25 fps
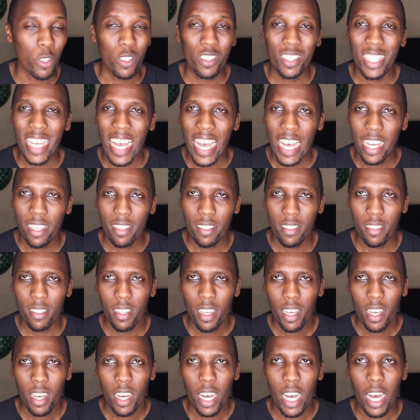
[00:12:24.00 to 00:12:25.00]

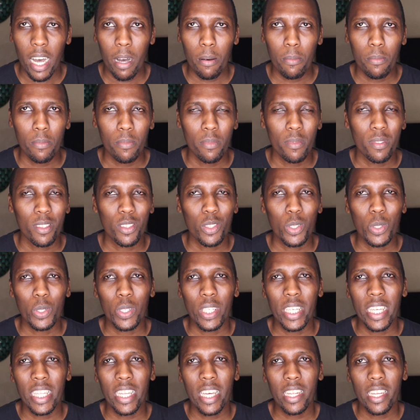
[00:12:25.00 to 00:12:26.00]
SaaS.
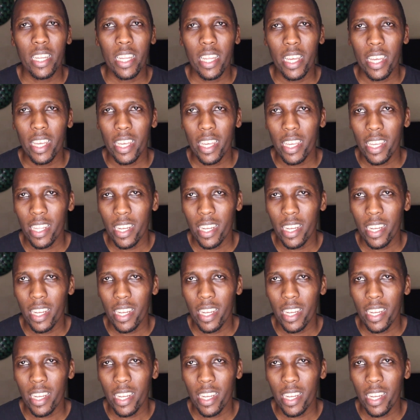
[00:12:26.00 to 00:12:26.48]
So in